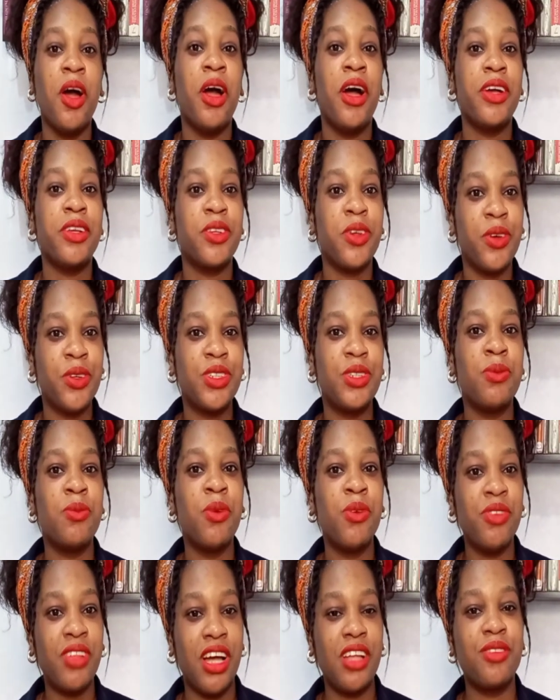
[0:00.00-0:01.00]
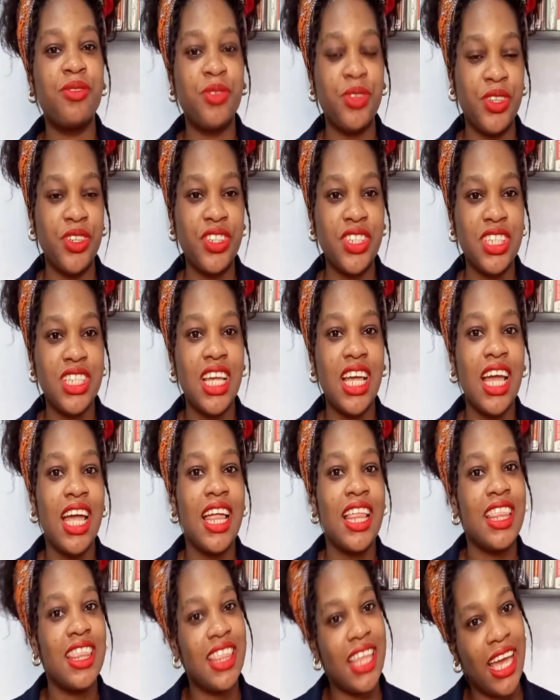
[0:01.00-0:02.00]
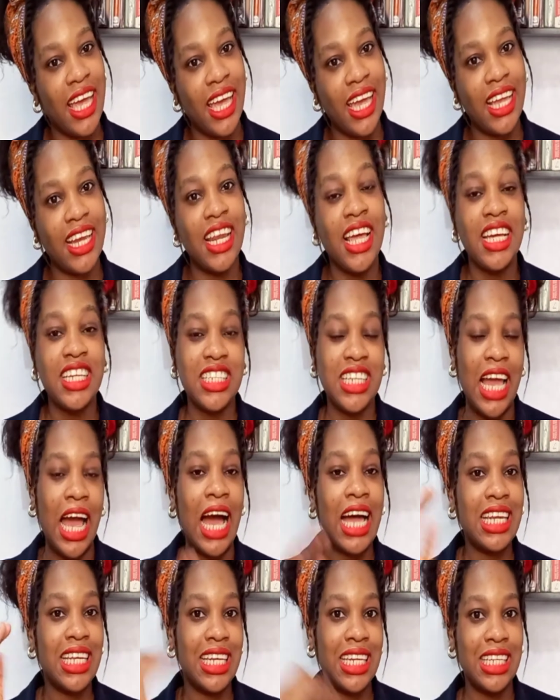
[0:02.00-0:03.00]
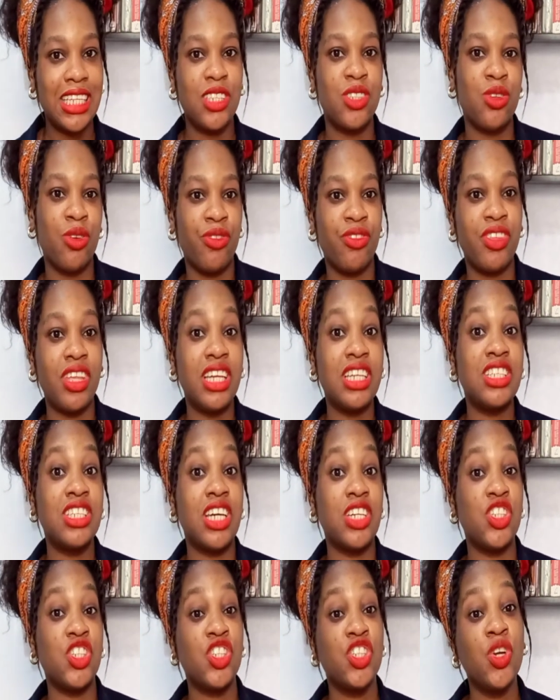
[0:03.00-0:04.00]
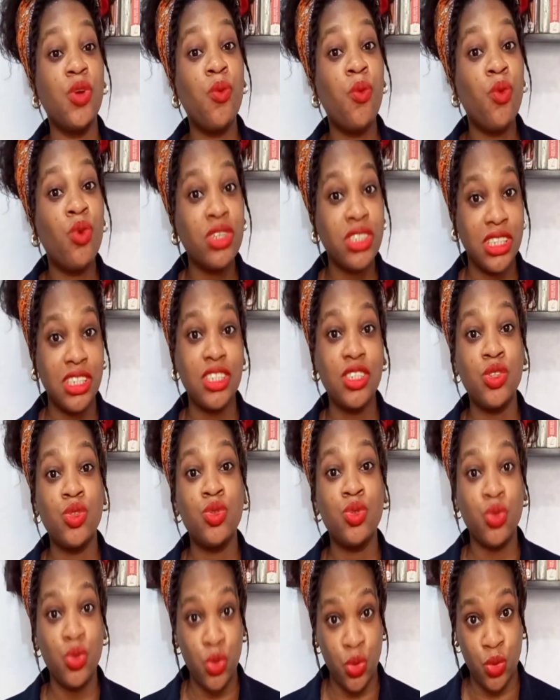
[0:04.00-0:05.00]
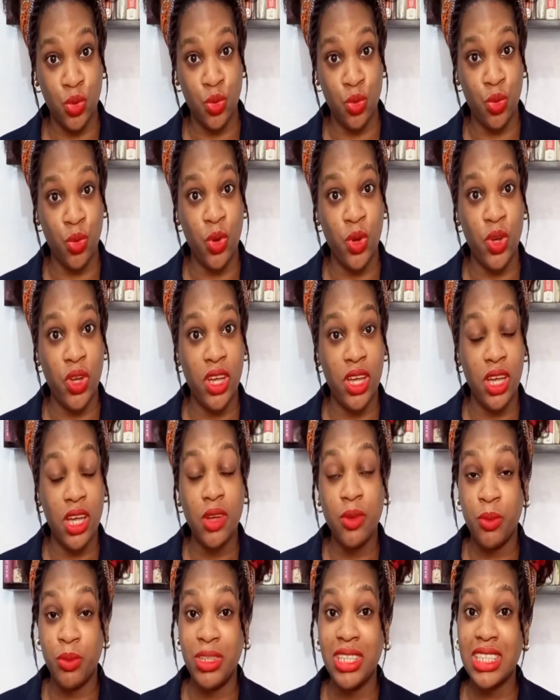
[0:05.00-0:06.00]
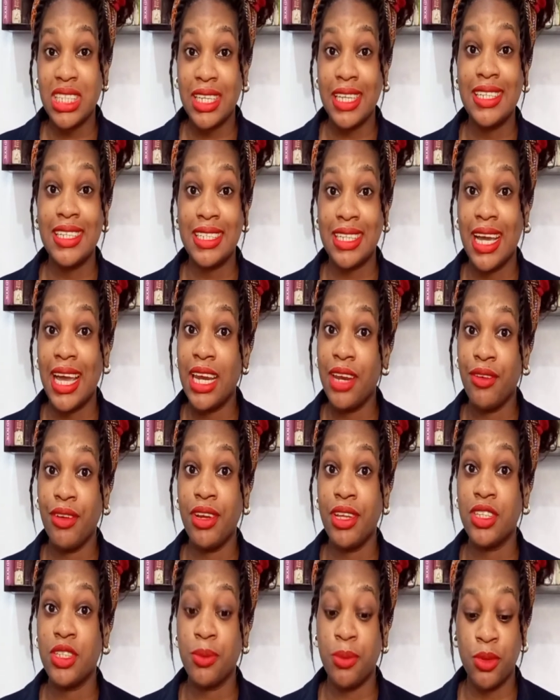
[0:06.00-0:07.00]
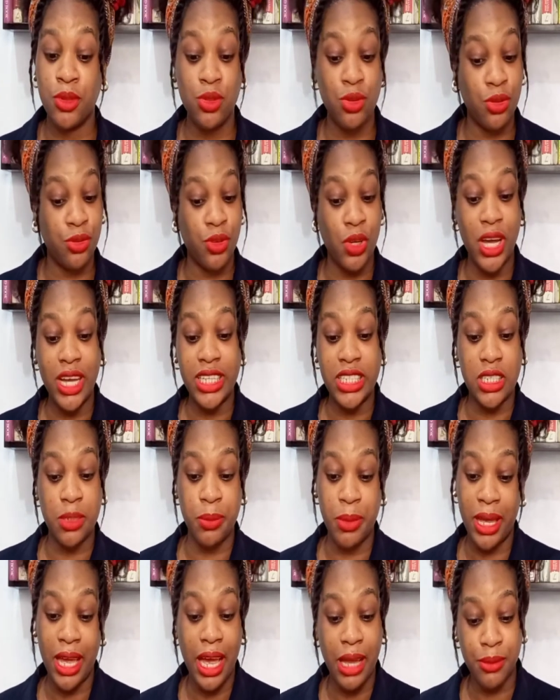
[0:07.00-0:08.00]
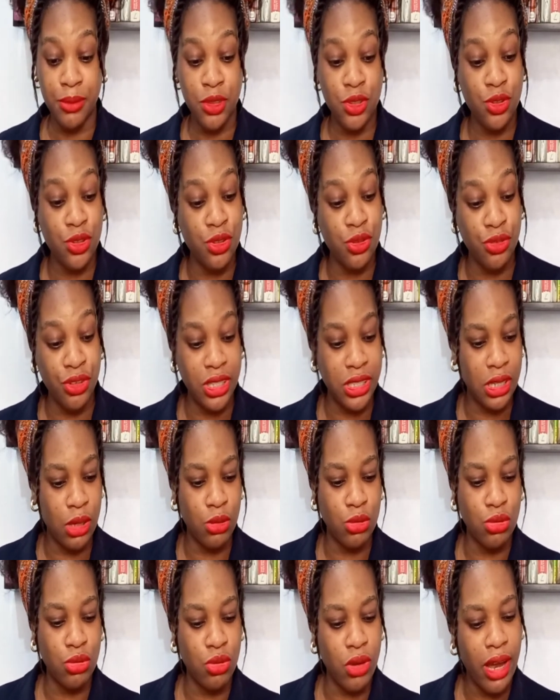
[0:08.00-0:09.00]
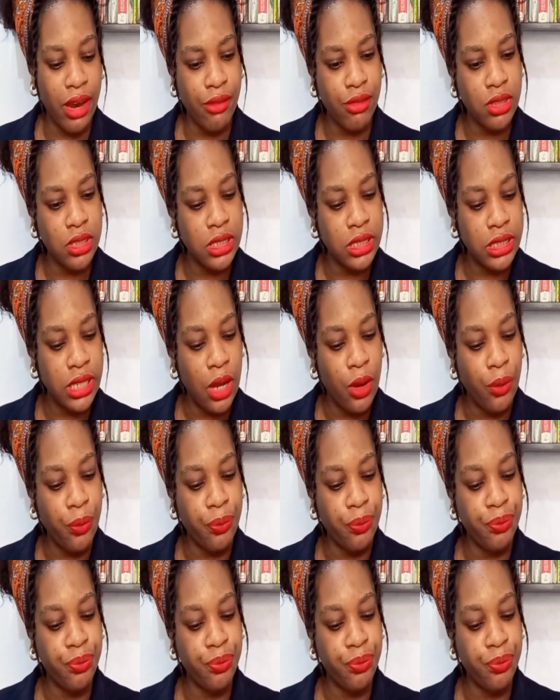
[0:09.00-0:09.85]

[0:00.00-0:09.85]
So she moved out first. Then she had a list of things that she wanted to do. This list is highly relatable too, if you ask me. I'm just going to read it out to you. I wrote it down.